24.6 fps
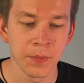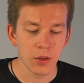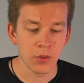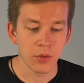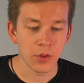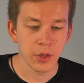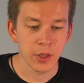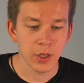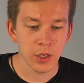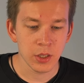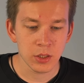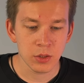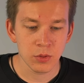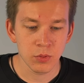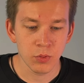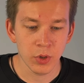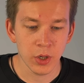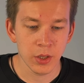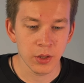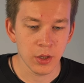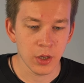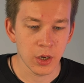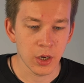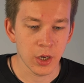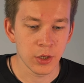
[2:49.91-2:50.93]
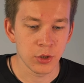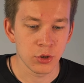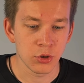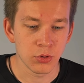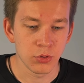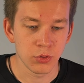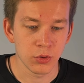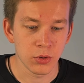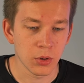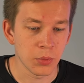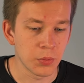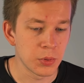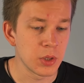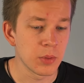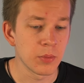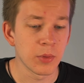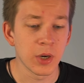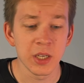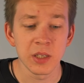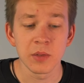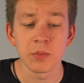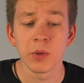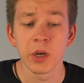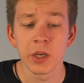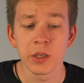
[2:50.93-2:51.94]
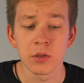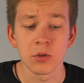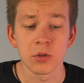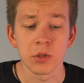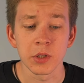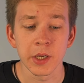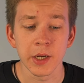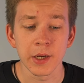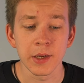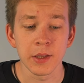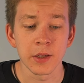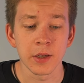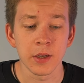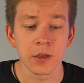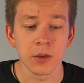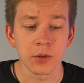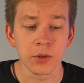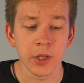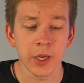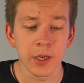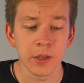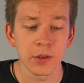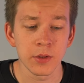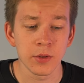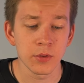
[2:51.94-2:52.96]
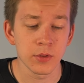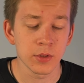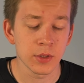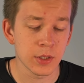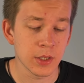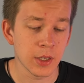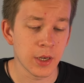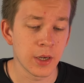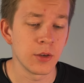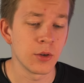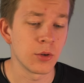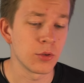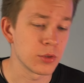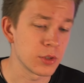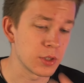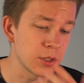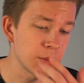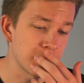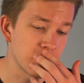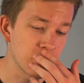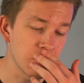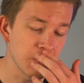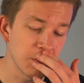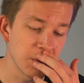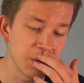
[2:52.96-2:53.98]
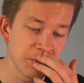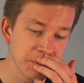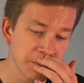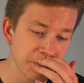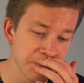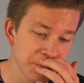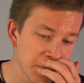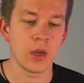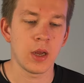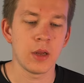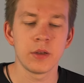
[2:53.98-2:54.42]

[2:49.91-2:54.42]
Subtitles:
The next one, I should optimize better technical titles. I know this problem.